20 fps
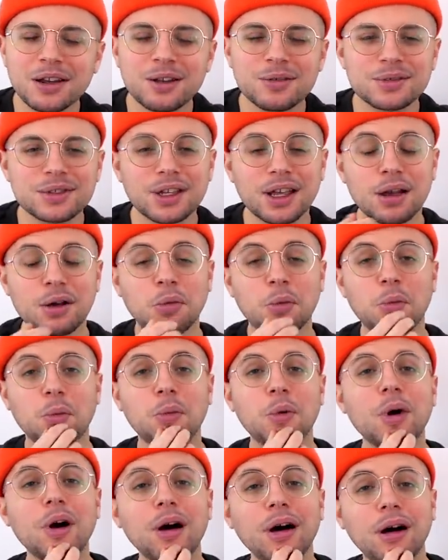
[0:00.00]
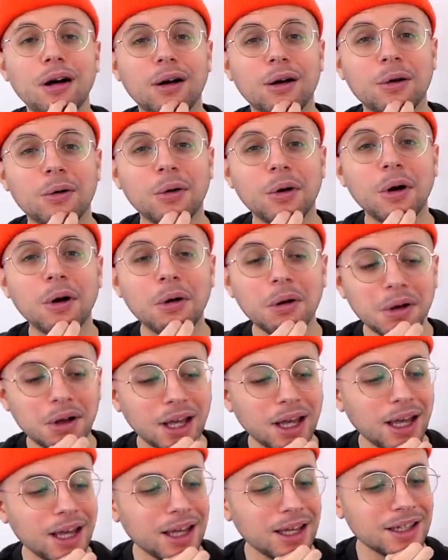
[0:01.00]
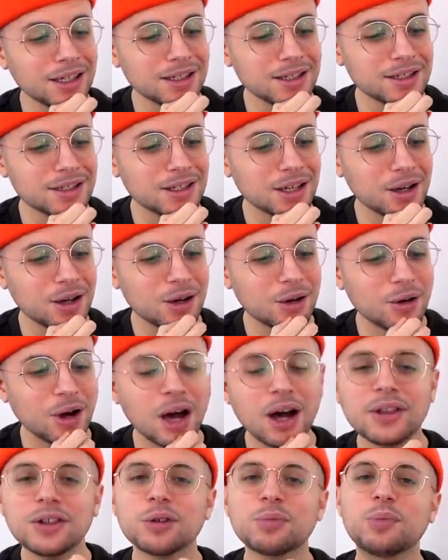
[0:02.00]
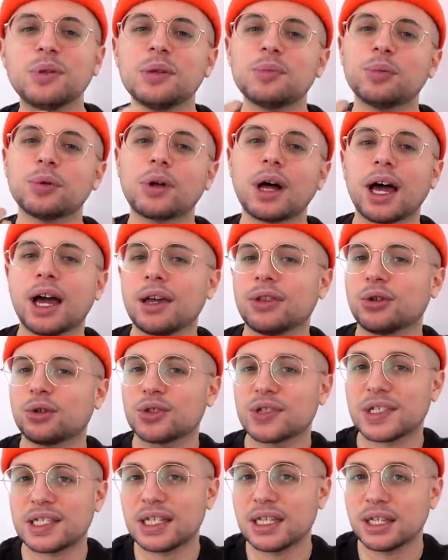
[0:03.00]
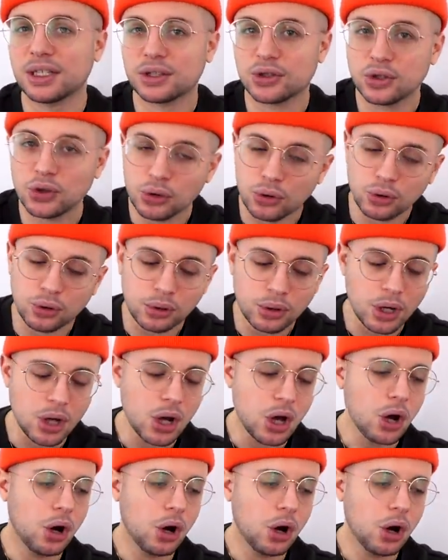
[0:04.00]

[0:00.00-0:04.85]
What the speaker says: I was like, whoa, okay, so other people either see it too,